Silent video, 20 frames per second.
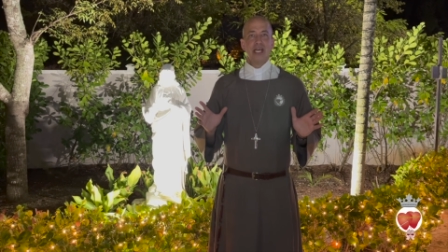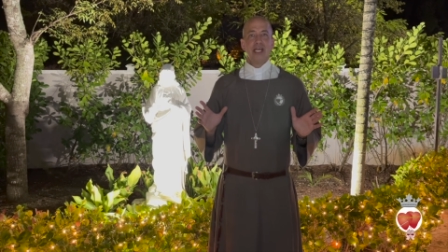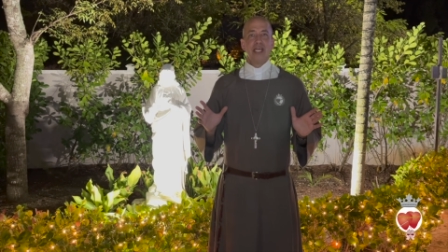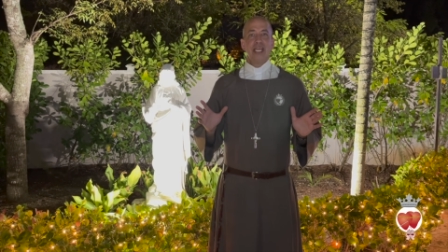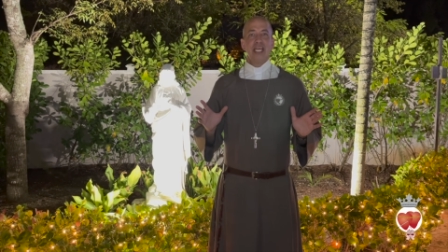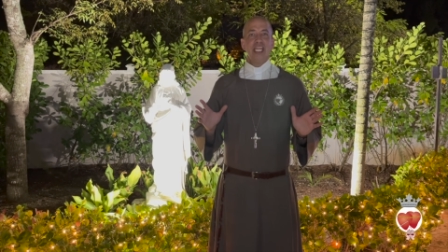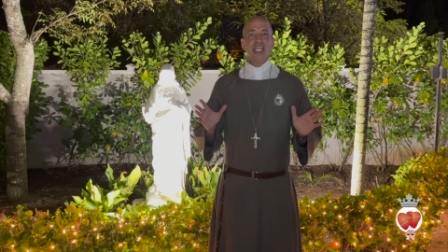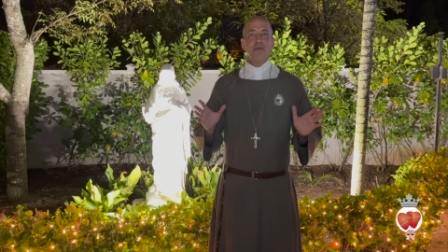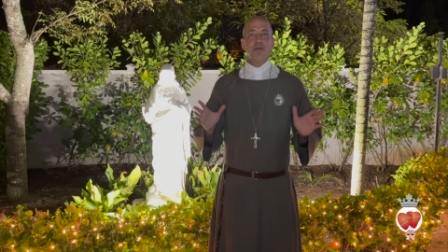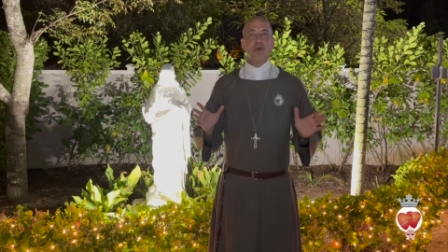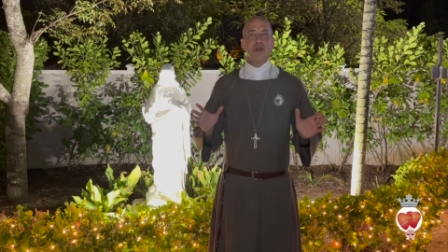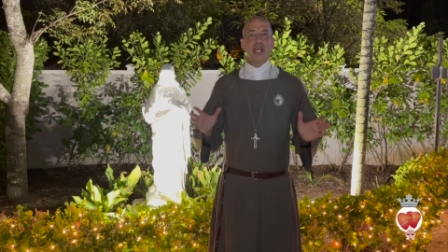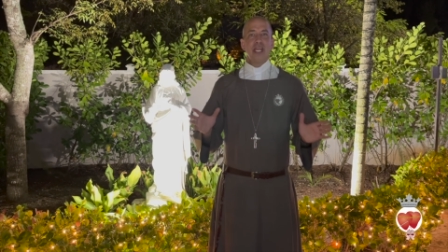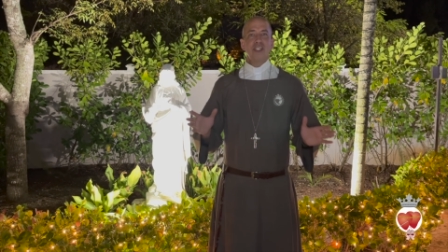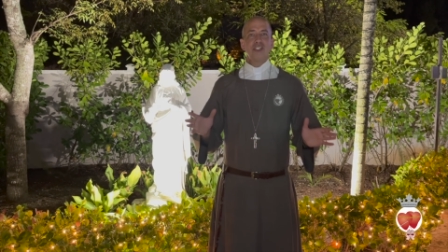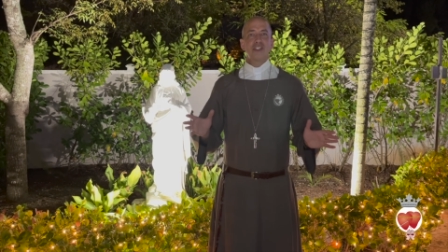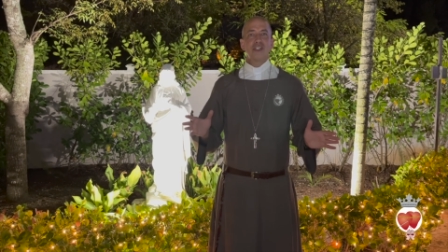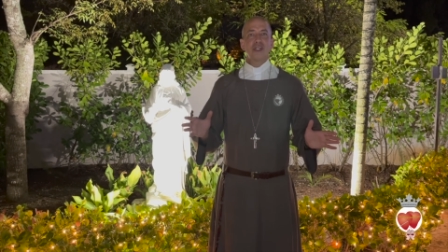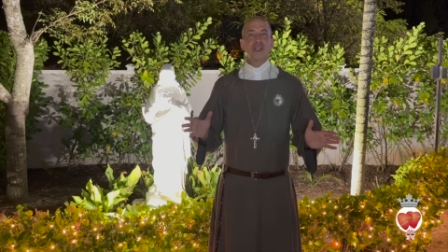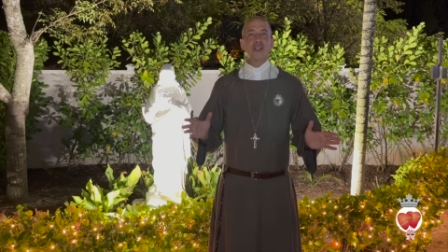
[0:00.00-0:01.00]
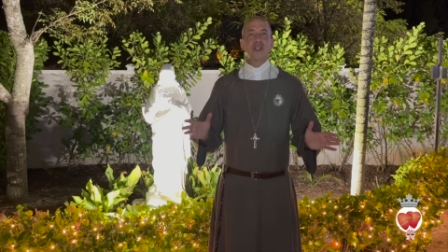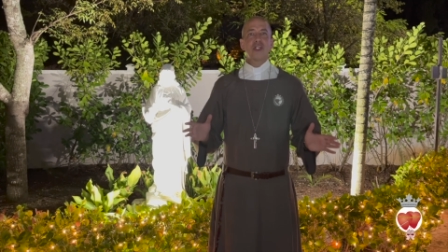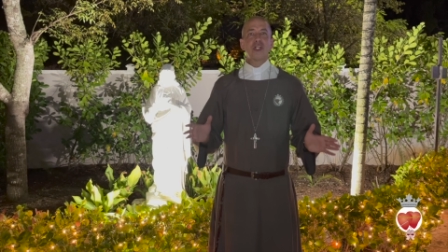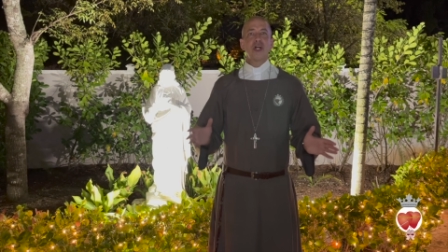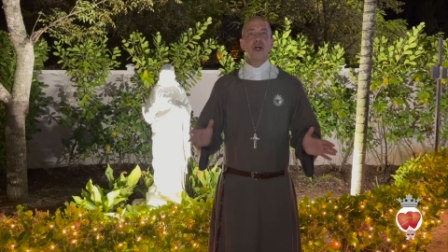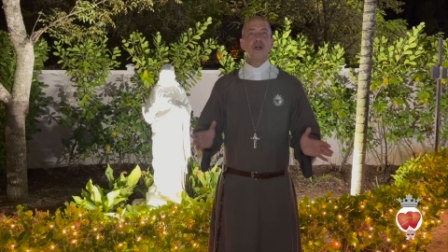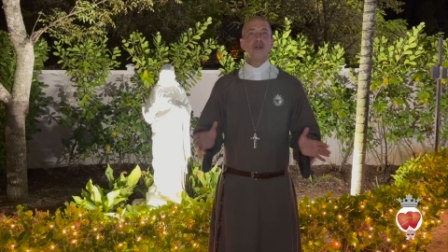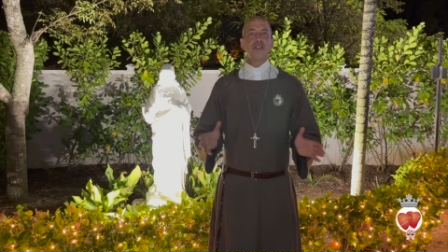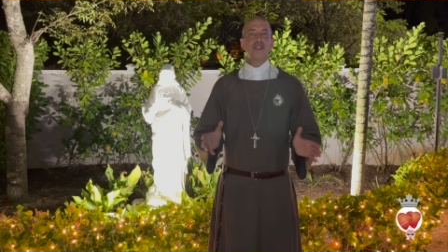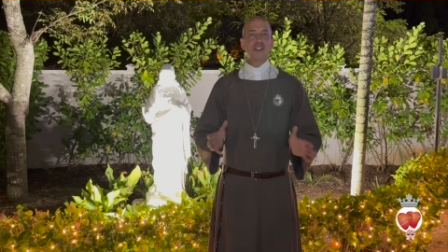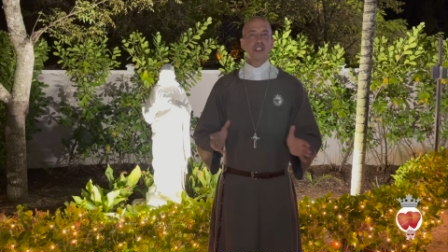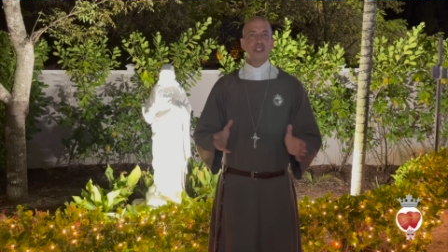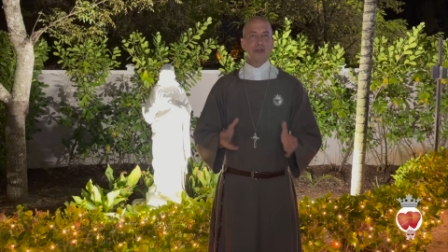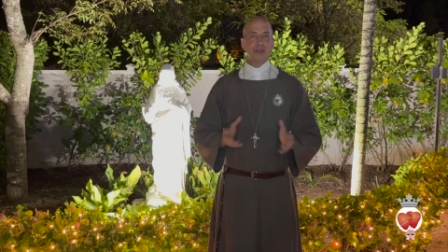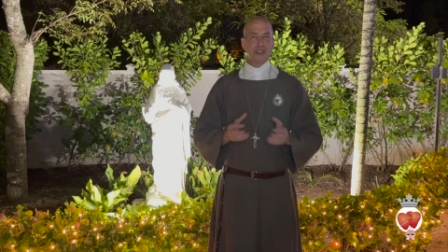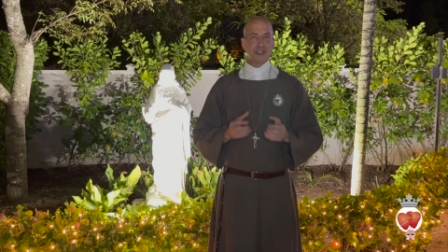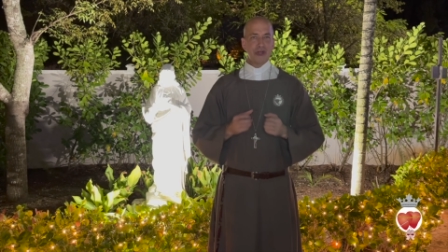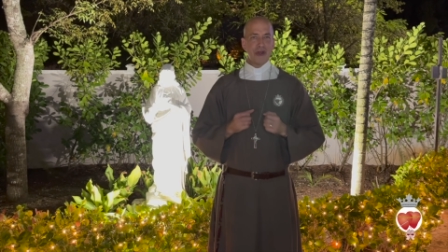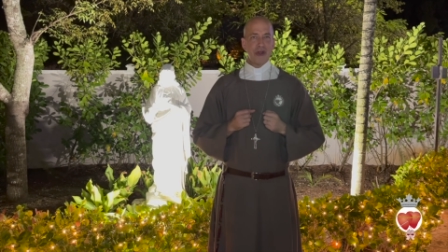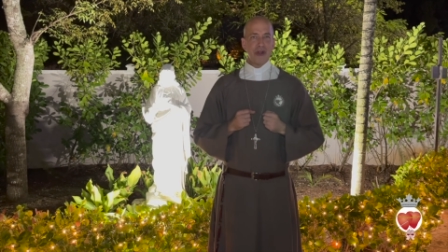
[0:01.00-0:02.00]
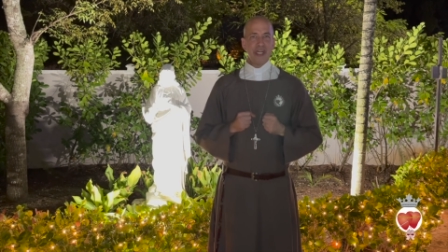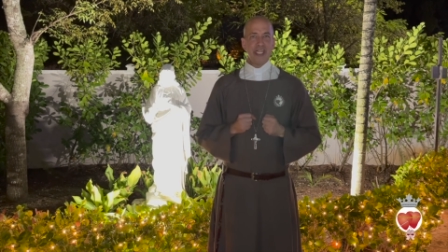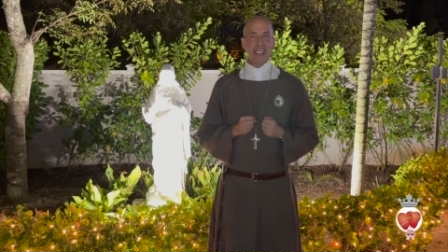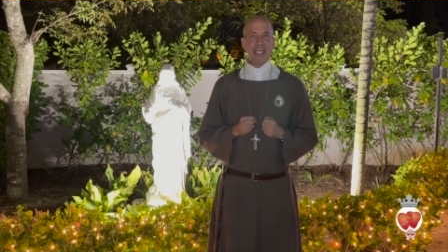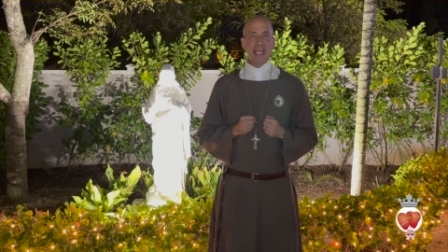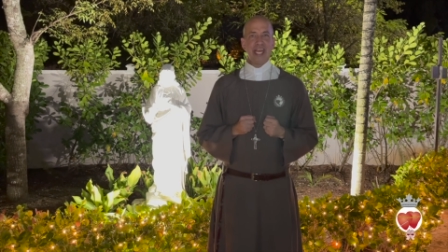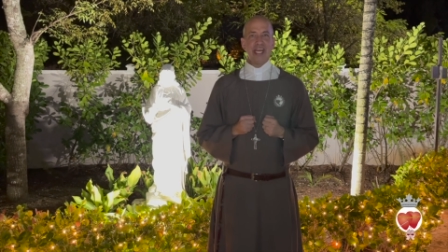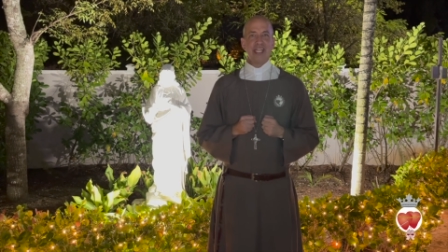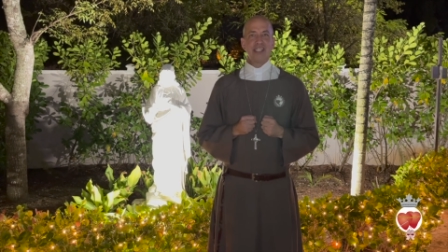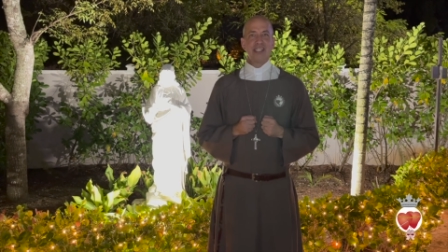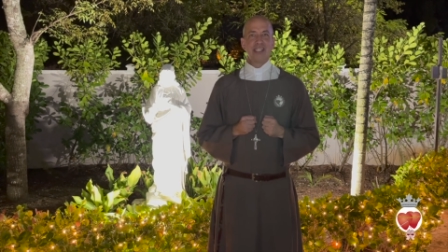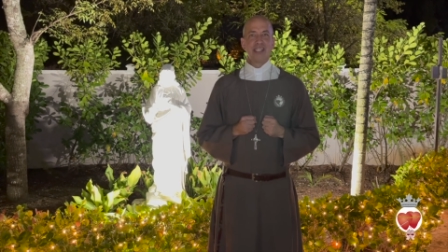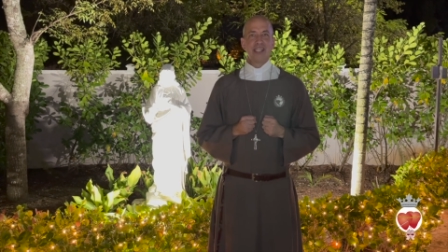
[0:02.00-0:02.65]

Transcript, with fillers: and he brings her close to his heart again.